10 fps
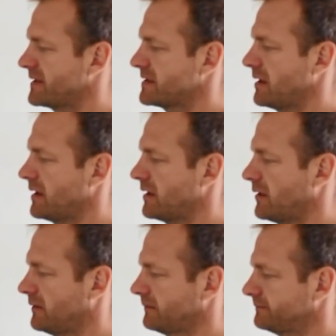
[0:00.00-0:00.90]
Turn it
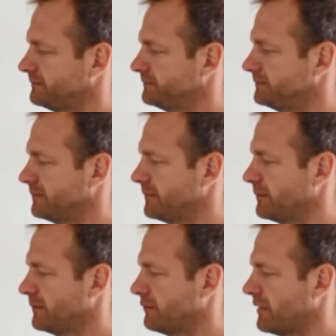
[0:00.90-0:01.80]
on,
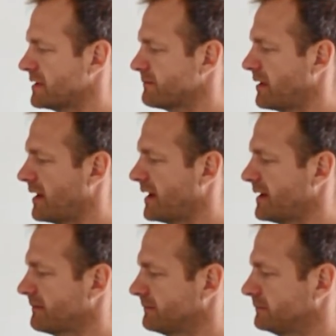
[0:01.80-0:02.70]
press
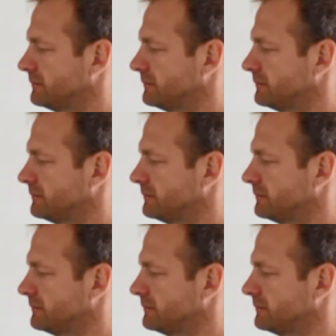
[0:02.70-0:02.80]
play.